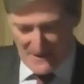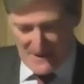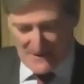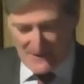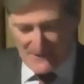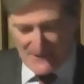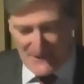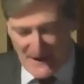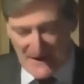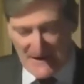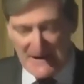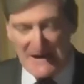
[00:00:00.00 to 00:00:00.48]

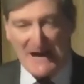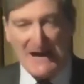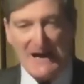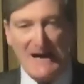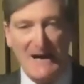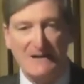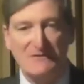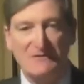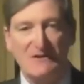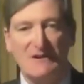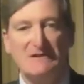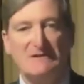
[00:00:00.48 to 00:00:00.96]
they
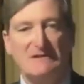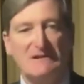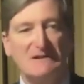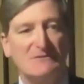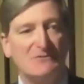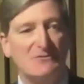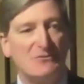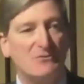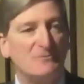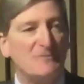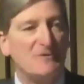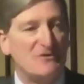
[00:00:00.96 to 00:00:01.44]
had an
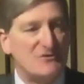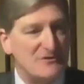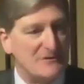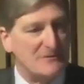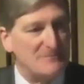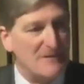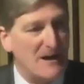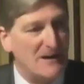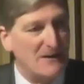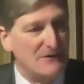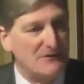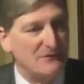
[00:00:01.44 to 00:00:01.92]
enormous
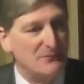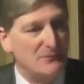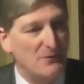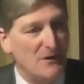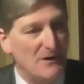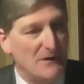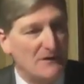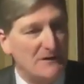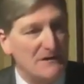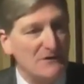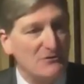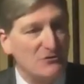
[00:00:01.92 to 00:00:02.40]
amount of
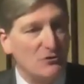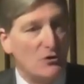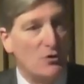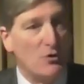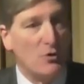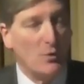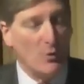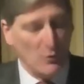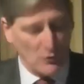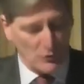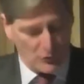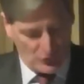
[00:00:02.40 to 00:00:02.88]
work in
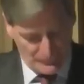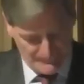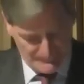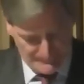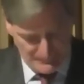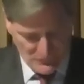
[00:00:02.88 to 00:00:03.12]
court,